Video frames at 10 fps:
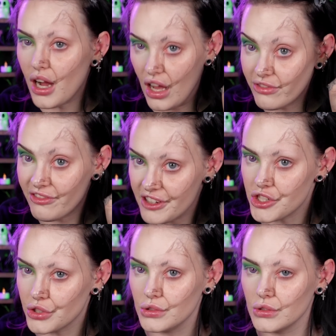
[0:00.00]

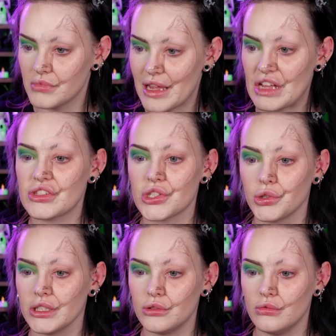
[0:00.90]
official
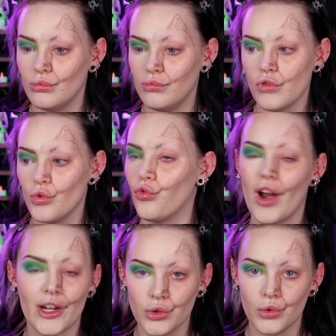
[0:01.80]
historical
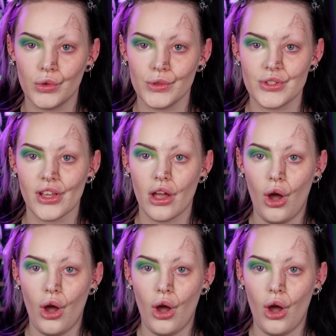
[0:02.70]
records